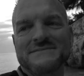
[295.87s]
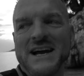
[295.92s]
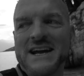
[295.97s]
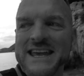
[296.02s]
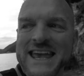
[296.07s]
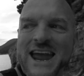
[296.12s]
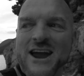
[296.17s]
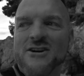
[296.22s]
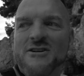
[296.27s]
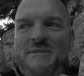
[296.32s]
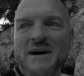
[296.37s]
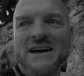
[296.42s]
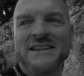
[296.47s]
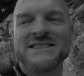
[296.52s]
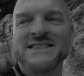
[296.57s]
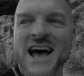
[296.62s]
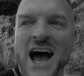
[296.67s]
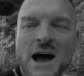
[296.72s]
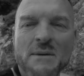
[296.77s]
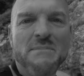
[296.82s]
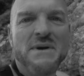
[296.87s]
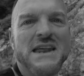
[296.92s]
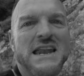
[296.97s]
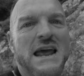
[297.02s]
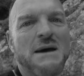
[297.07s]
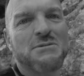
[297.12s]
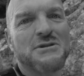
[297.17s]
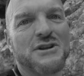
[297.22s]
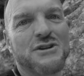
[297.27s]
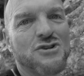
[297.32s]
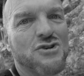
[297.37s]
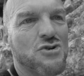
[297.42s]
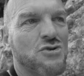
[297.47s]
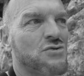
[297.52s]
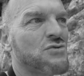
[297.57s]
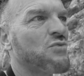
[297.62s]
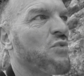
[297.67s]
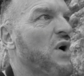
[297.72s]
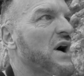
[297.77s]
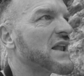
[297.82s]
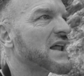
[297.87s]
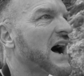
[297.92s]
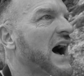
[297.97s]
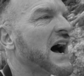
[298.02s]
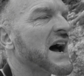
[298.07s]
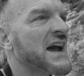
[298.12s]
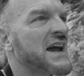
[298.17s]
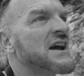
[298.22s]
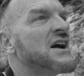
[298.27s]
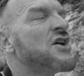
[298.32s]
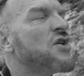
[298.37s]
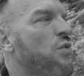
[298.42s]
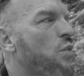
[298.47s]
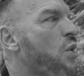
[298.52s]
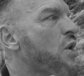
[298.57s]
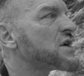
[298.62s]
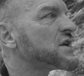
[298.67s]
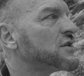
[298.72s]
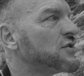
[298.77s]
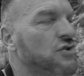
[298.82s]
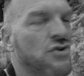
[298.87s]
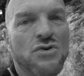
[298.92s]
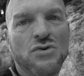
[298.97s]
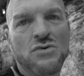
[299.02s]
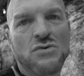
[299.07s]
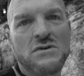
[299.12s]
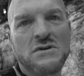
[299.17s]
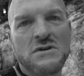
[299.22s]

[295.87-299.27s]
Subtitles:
I care about not being able to do what I wanna do.